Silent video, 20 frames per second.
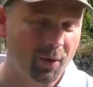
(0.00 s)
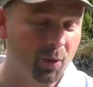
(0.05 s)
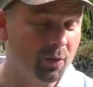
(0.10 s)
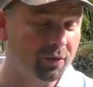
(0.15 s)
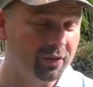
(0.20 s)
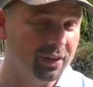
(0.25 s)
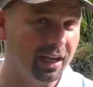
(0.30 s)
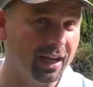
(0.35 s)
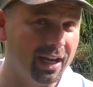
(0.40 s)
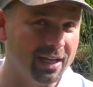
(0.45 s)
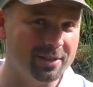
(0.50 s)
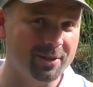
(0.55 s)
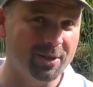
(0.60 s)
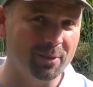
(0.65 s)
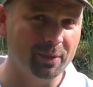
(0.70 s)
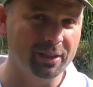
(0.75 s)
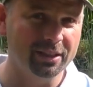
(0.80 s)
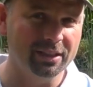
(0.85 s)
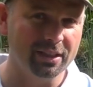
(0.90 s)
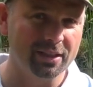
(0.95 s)
Over the last
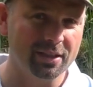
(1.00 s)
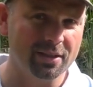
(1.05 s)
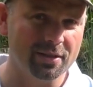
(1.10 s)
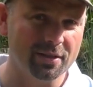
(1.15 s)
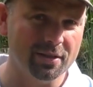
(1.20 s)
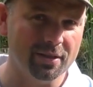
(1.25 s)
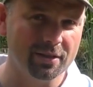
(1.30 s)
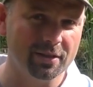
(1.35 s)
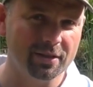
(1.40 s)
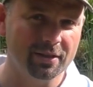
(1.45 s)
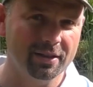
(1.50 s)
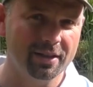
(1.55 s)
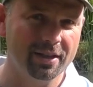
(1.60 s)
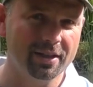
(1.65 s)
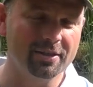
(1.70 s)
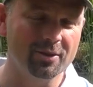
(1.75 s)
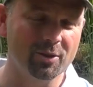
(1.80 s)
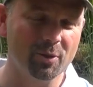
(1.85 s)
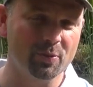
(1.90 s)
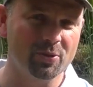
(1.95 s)
couple of days,
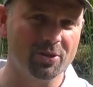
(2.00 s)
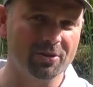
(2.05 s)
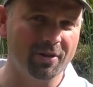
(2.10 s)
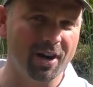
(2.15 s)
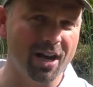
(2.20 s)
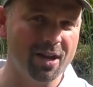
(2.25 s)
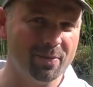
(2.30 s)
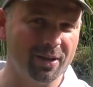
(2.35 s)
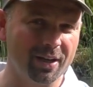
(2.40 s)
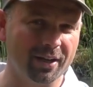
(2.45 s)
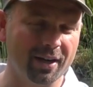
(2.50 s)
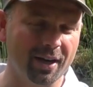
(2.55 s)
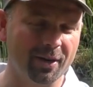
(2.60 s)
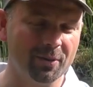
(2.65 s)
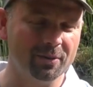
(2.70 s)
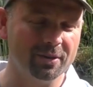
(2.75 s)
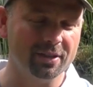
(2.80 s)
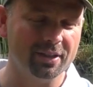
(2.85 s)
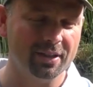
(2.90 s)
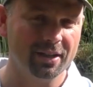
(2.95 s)
his subscriber
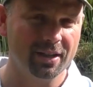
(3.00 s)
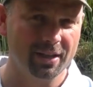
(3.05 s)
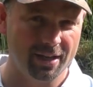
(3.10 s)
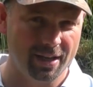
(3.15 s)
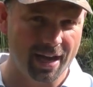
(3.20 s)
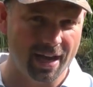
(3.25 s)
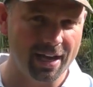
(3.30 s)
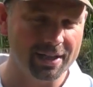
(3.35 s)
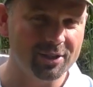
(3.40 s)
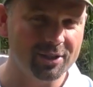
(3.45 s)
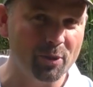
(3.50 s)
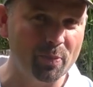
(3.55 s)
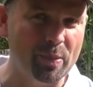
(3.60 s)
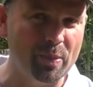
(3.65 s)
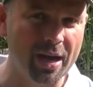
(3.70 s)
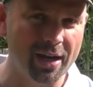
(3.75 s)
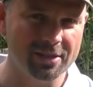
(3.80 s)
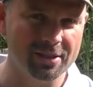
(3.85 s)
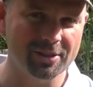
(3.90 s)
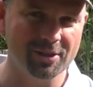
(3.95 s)
count has
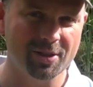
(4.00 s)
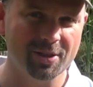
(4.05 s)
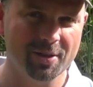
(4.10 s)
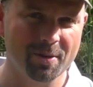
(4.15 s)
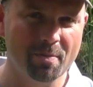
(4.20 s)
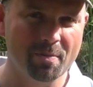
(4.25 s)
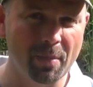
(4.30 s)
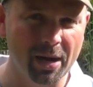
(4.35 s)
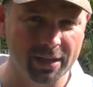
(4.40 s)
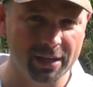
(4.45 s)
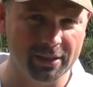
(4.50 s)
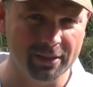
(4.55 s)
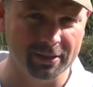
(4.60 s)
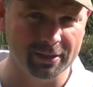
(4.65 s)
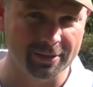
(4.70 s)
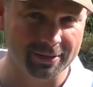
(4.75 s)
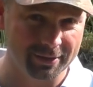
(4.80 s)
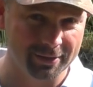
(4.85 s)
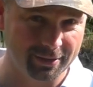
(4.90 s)
surpassed mine.